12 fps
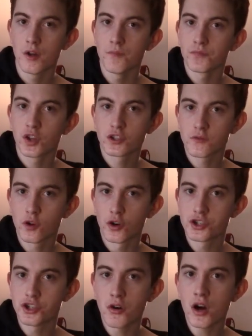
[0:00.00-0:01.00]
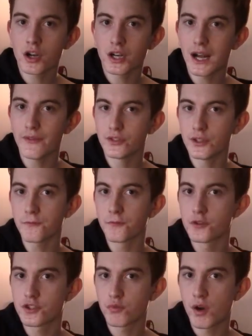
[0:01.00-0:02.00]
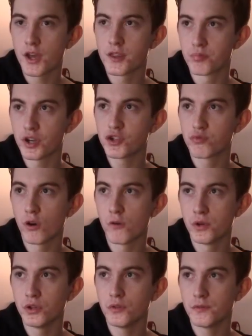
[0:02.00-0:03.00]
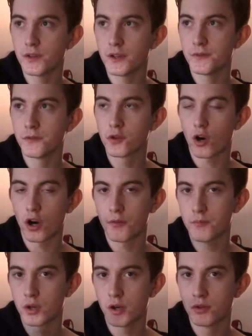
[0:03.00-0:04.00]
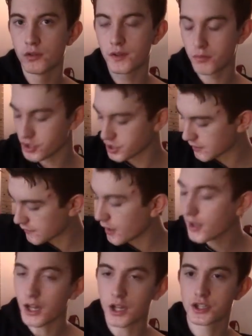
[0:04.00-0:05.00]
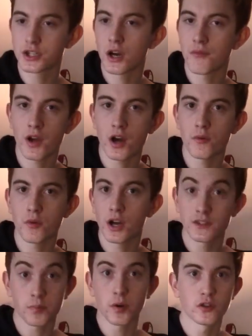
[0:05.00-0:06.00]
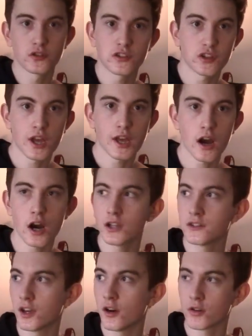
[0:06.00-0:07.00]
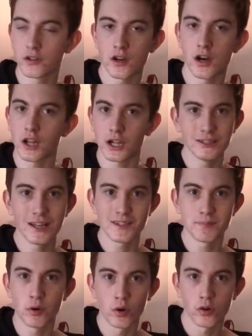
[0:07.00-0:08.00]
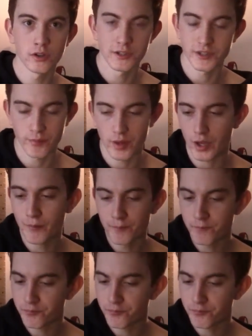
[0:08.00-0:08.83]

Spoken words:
Because of course you are going to have a difference where the bridge will move if you've got a moving bridge guitar like a Charvel, as opposed to, say, a hardtail guitar like a Les Paul or something.